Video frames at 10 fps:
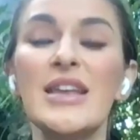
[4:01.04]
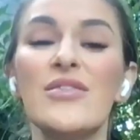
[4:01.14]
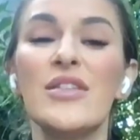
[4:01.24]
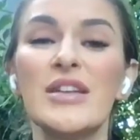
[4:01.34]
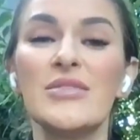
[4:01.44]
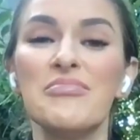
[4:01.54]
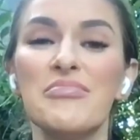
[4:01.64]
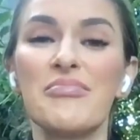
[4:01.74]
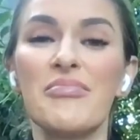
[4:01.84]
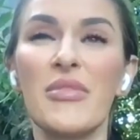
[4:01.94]
even
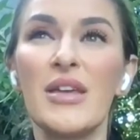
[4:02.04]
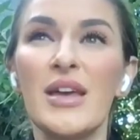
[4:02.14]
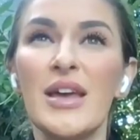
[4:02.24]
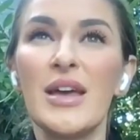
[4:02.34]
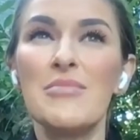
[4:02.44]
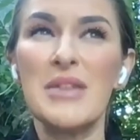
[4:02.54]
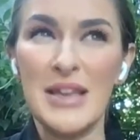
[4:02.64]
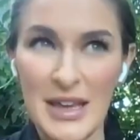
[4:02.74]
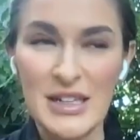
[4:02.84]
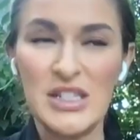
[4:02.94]

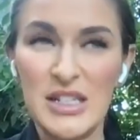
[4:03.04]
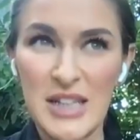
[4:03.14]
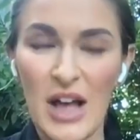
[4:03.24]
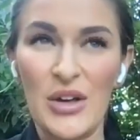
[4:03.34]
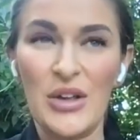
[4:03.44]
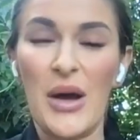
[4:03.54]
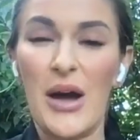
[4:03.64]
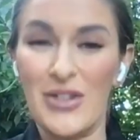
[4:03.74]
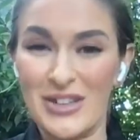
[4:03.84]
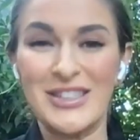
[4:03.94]
begin to tell you
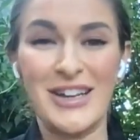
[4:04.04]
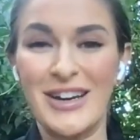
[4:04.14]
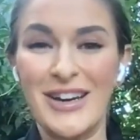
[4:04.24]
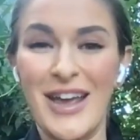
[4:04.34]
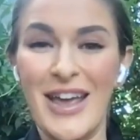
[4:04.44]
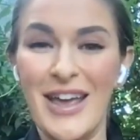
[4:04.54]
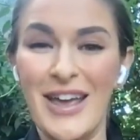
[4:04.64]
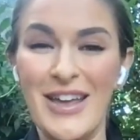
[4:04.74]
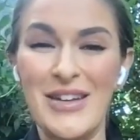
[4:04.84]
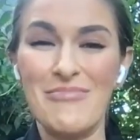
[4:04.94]
how excited
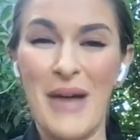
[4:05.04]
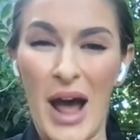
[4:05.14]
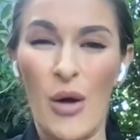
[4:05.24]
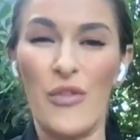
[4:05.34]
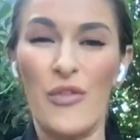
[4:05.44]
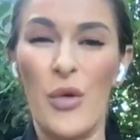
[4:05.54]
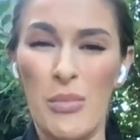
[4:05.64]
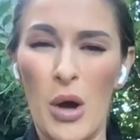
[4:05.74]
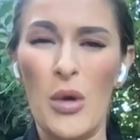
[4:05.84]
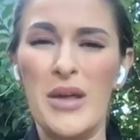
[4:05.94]
and powerful,
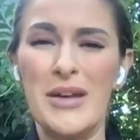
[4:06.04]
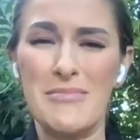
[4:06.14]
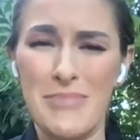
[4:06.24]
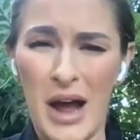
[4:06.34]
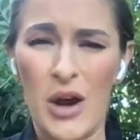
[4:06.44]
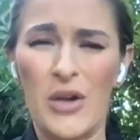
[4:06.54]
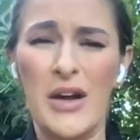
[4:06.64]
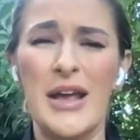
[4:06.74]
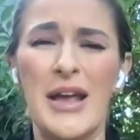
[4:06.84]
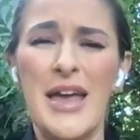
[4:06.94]
potent,
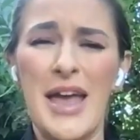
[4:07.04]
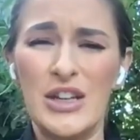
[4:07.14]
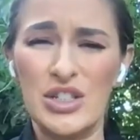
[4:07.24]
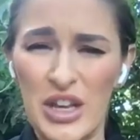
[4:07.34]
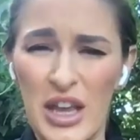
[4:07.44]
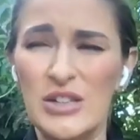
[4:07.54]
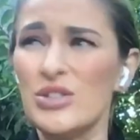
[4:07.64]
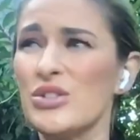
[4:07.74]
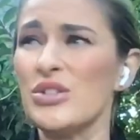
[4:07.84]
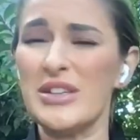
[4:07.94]
empowering,
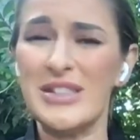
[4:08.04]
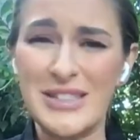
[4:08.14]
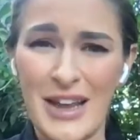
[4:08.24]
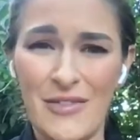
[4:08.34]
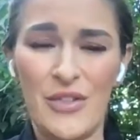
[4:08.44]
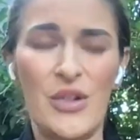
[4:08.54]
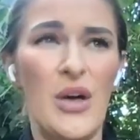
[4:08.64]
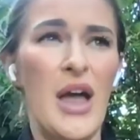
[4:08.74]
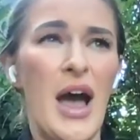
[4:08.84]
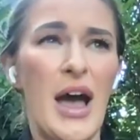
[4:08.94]
educational,
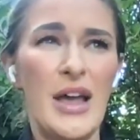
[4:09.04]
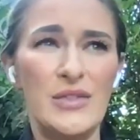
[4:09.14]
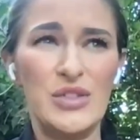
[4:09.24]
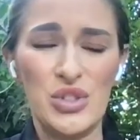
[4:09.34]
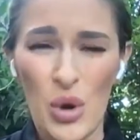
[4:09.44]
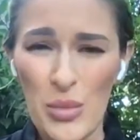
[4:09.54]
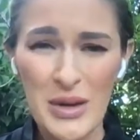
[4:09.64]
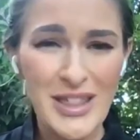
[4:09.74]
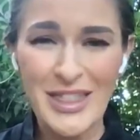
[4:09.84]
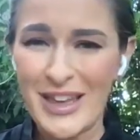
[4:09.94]
insightful. I have so
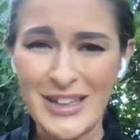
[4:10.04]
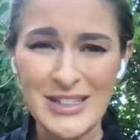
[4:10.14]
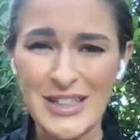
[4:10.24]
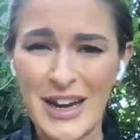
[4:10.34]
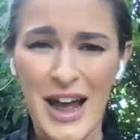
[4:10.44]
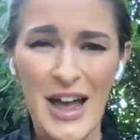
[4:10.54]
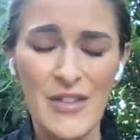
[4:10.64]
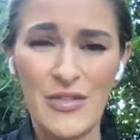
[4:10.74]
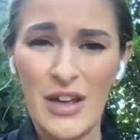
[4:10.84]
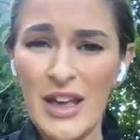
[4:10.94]
many things that
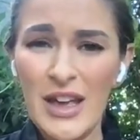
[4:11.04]
I've